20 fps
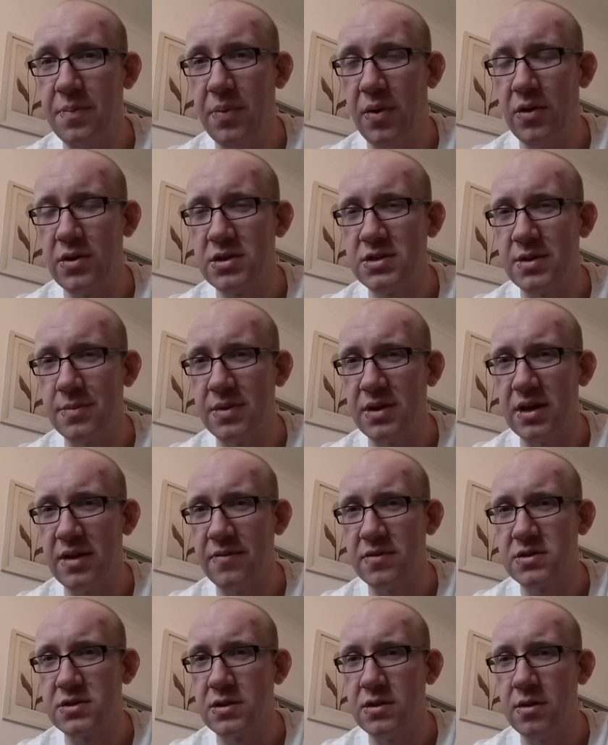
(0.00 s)
points I
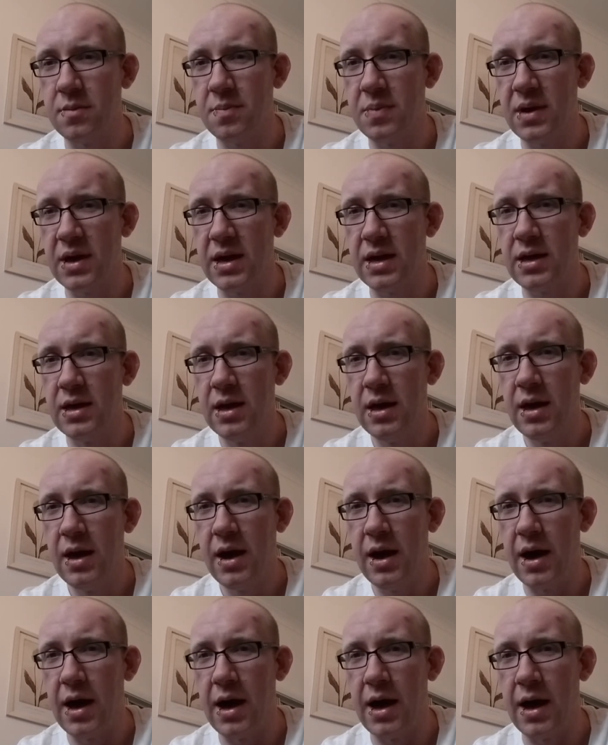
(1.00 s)
believe it's going to be.
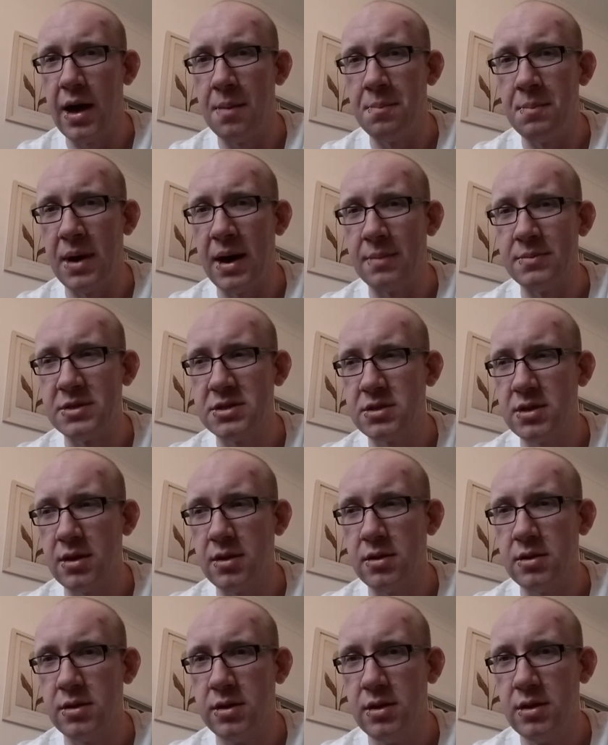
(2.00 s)
I'm
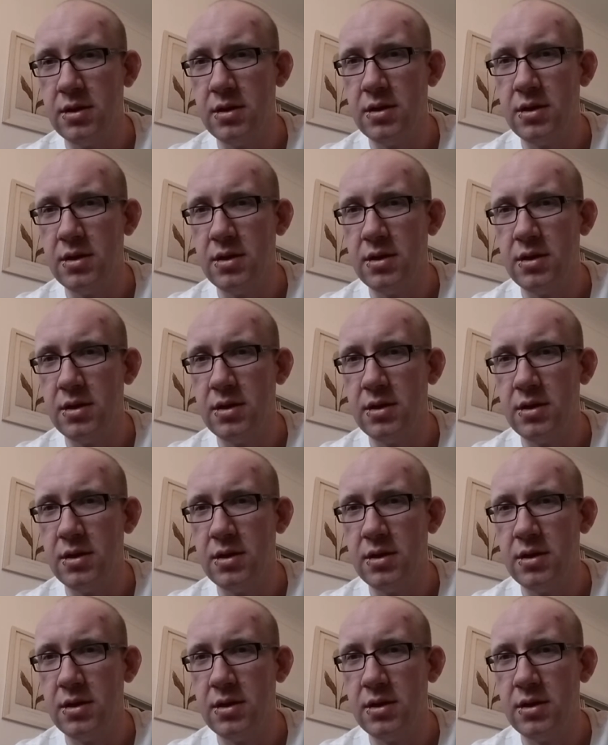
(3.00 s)
still